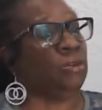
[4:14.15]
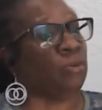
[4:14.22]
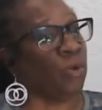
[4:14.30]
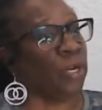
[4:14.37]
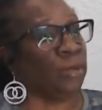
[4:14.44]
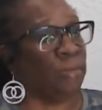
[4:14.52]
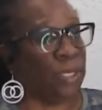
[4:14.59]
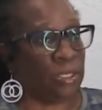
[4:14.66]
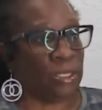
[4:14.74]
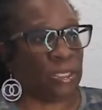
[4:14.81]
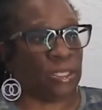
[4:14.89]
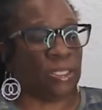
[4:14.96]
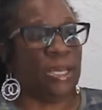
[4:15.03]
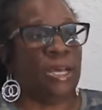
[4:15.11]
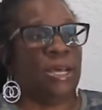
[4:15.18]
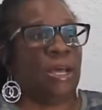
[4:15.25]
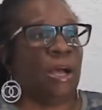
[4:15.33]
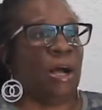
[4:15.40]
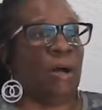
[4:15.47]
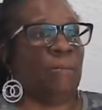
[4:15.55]
run a business
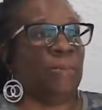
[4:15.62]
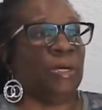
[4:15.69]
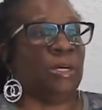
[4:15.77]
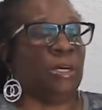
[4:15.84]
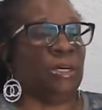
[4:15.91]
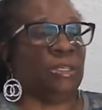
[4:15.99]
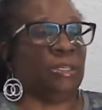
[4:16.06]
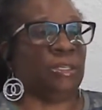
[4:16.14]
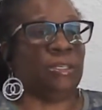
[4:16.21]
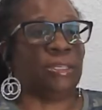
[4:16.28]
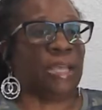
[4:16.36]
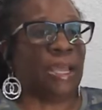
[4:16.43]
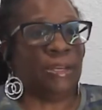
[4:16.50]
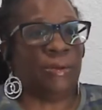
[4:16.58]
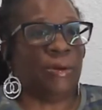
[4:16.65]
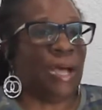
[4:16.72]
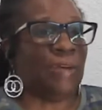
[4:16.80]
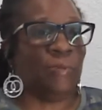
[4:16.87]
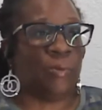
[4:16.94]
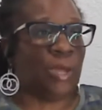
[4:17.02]
because the state don't
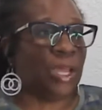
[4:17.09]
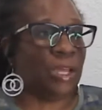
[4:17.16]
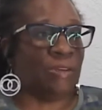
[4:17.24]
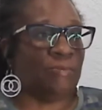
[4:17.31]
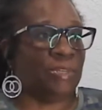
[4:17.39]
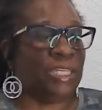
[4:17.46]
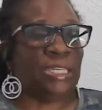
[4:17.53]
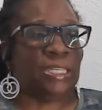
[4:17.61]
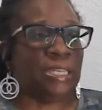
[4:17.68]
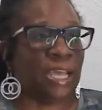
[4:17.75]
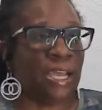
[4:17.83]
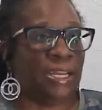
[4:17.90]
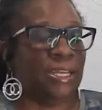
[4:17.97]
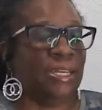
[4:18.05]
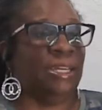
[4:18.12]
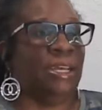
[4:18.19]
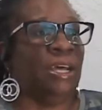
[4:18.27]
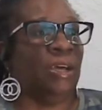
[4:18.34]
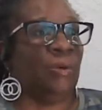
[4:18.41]
have a way of dictating